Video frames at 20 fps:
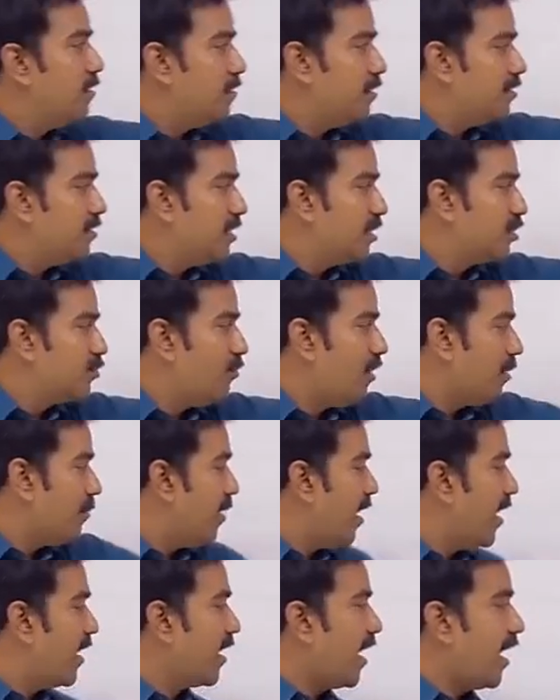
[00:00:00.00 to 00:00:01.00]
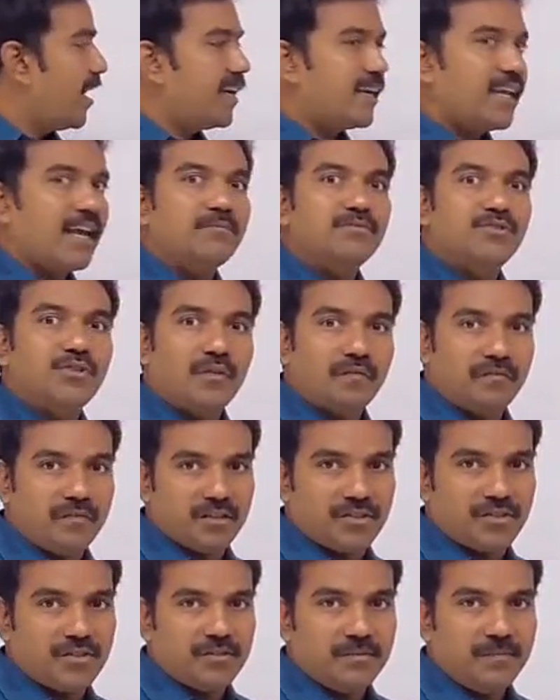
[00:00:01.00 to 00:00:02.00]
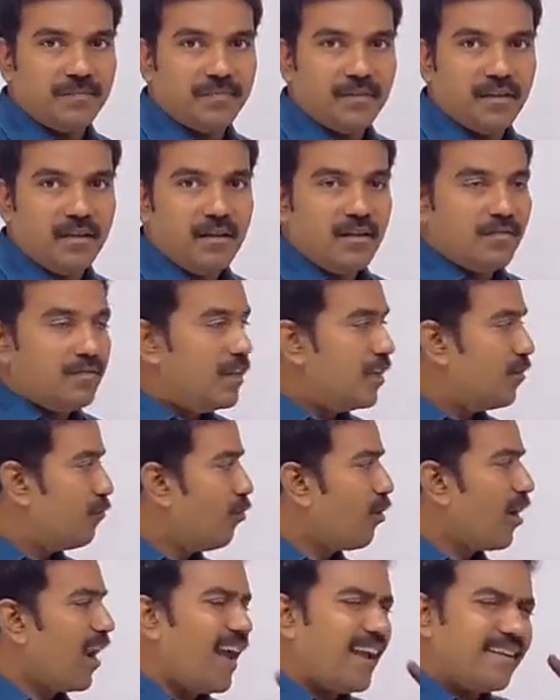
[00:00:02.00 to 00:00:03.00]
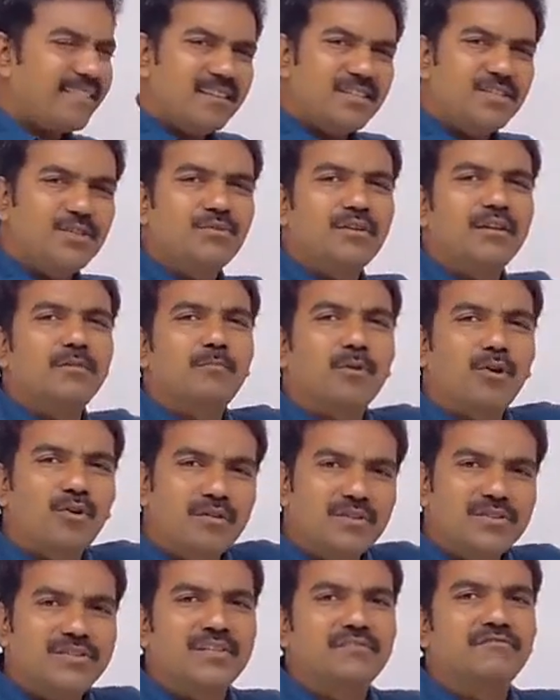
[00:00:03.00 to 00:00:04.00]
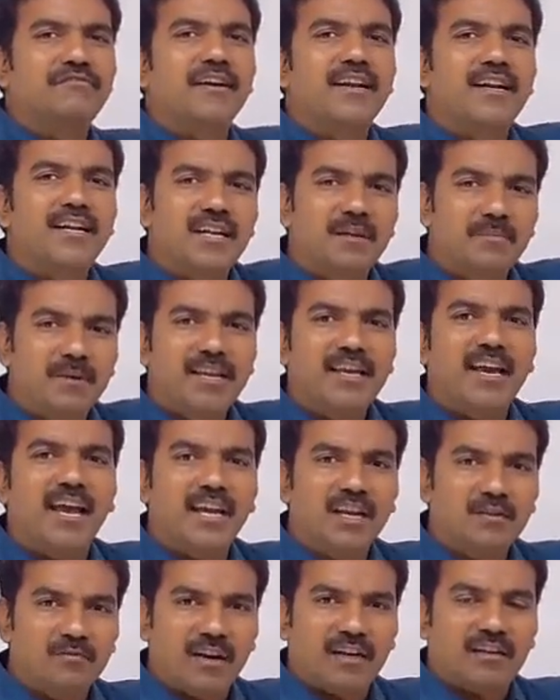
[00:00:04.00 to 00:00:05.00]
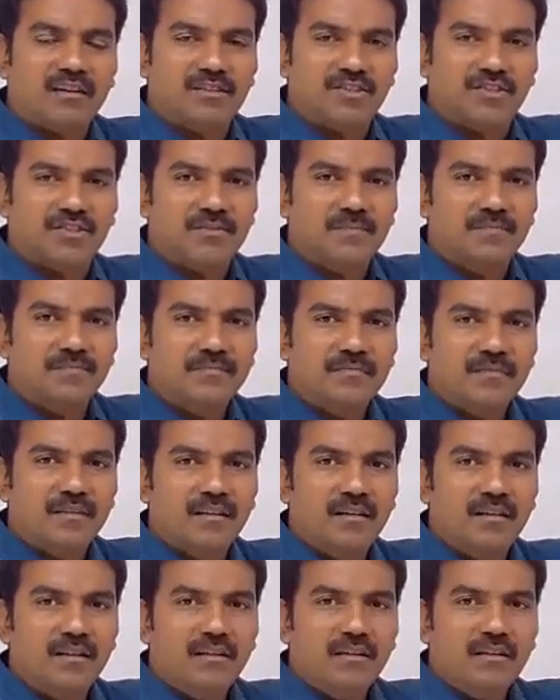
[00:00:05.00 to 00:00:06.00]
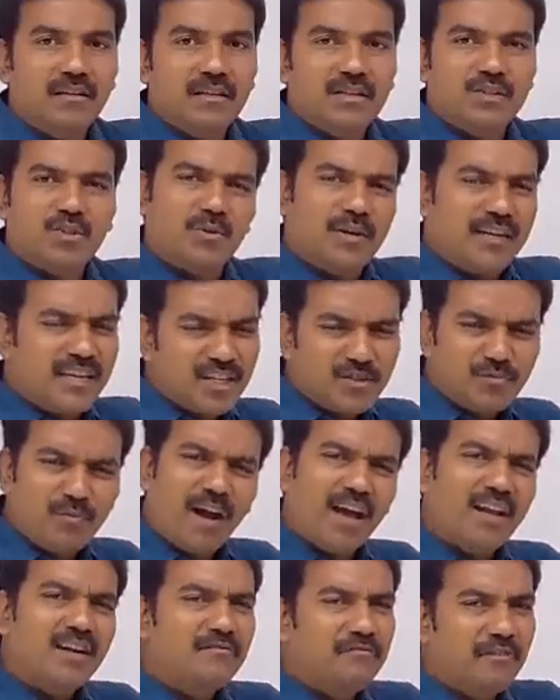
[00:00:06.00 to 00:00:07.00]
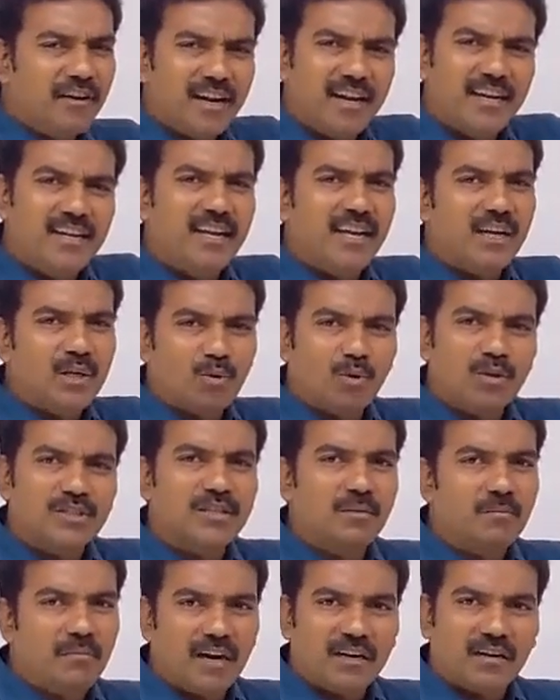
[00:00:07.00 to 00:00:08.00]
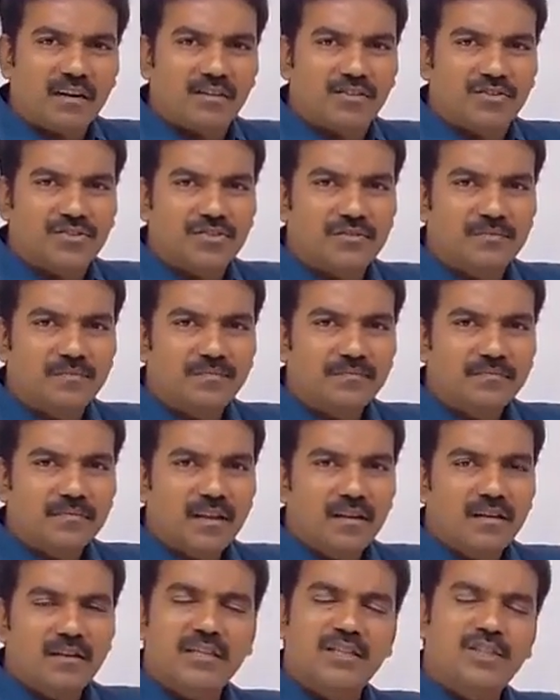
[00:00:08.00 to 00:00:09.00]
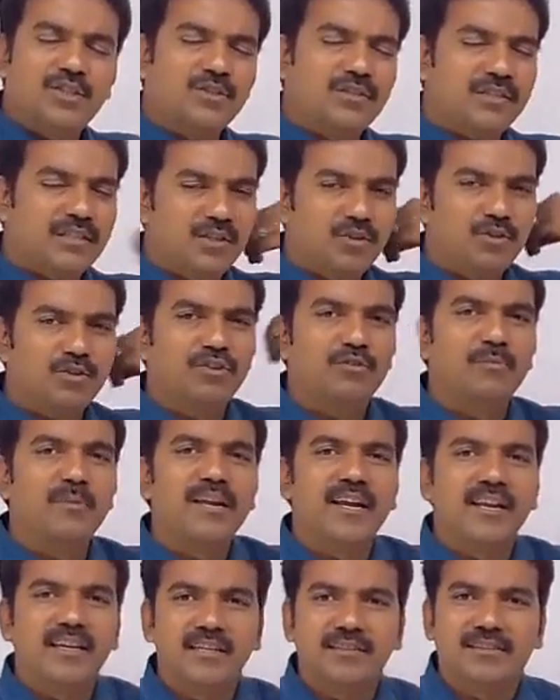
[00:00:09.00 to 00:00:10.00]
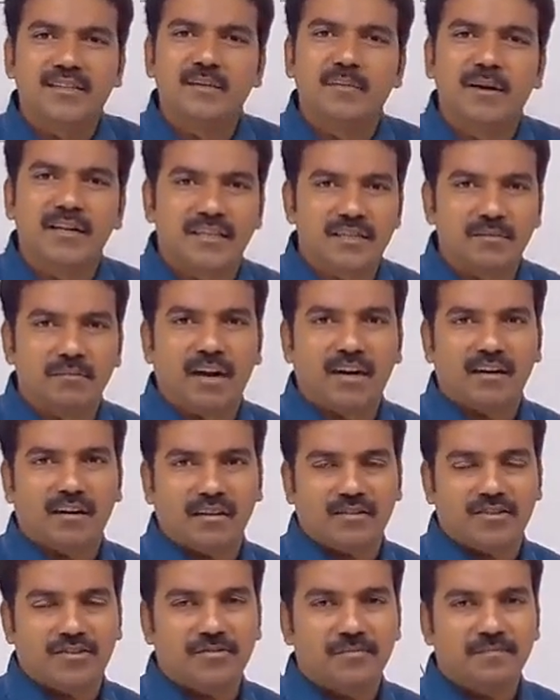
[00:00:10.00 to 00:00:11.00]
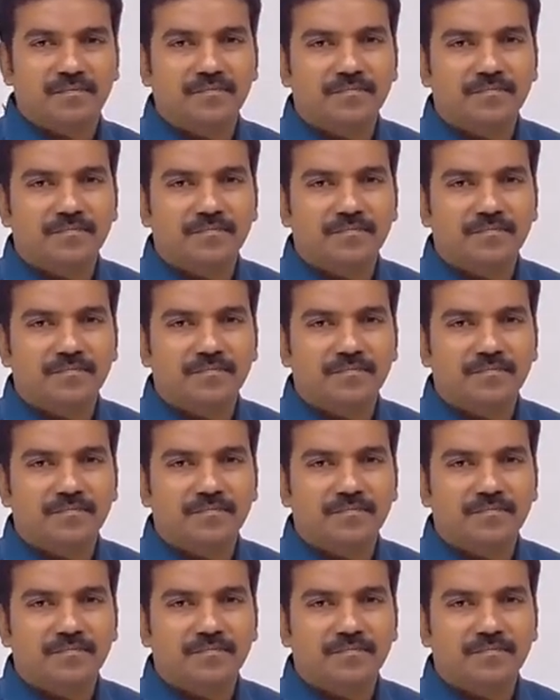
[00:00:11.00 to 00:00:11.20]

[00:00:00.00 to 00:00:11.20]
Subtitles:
This is 1 by 9 times of this. Therefore, like this you can produce infinitely many eigenvectors. So it is valid for any n cross n matrix. See, you give me any 3 by 3 matrix.